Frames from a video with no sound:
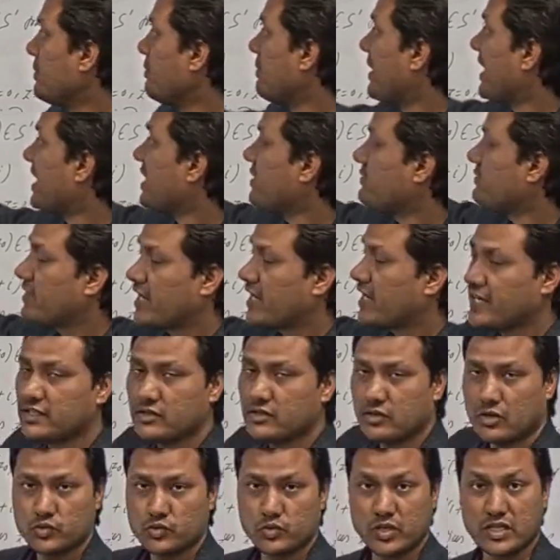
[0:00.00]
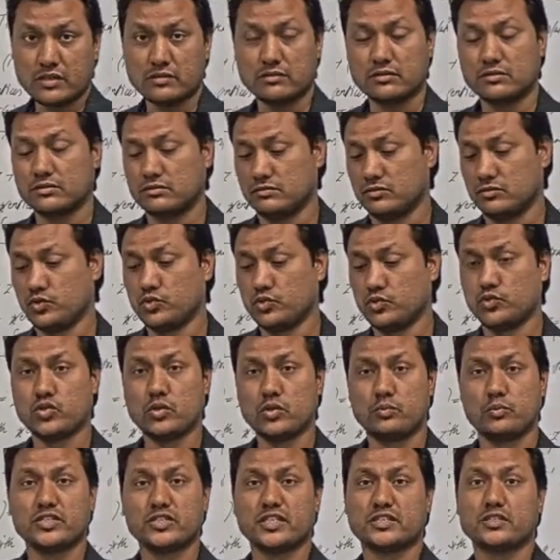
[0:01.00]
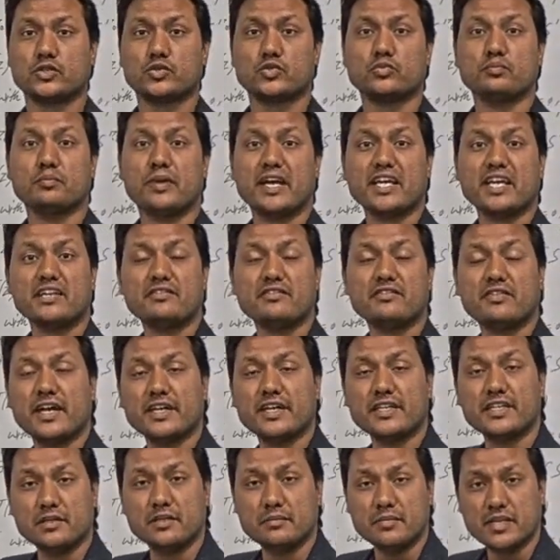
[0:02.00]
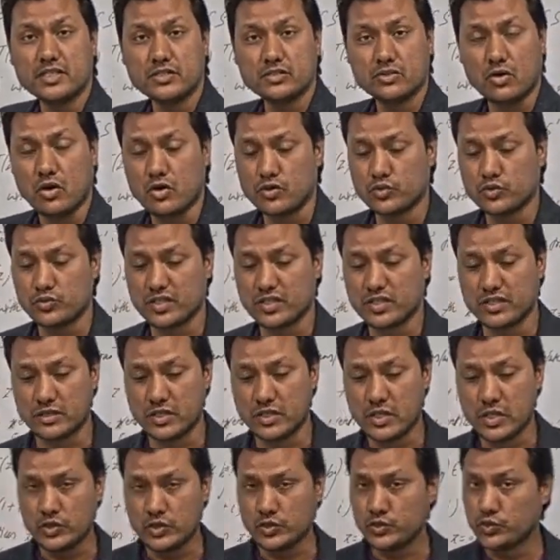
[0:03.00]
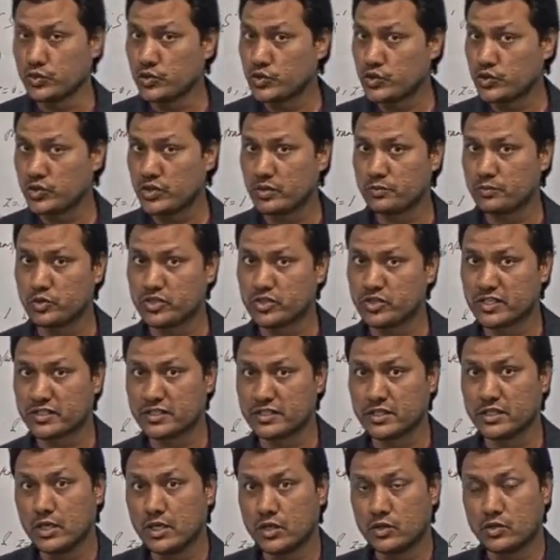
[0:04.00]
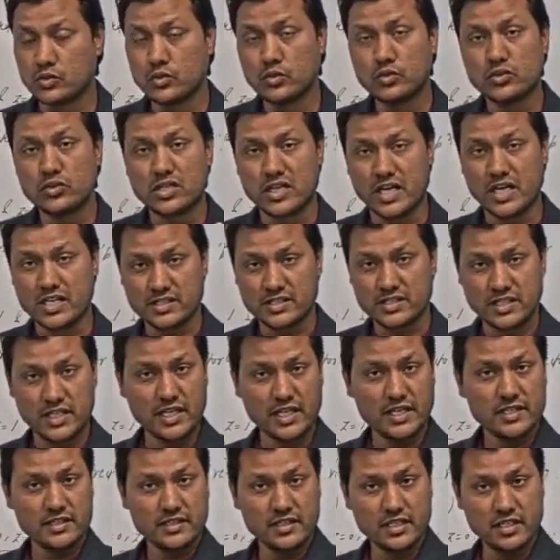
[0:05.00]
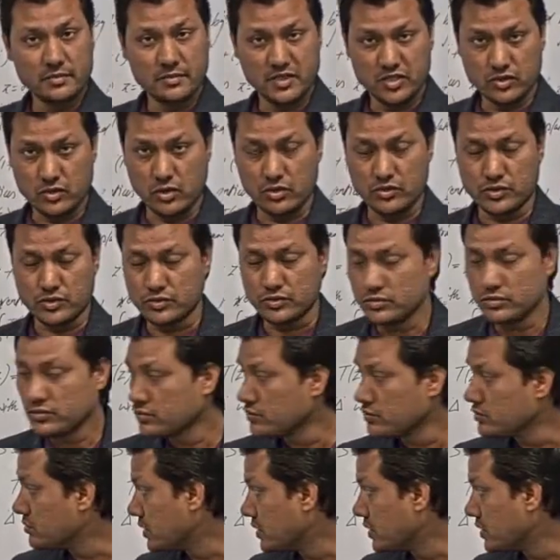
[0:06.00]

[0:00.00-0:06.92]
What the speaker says: magnified, or you can use your projector to magnify the image, or you can use your projector to translate the image also,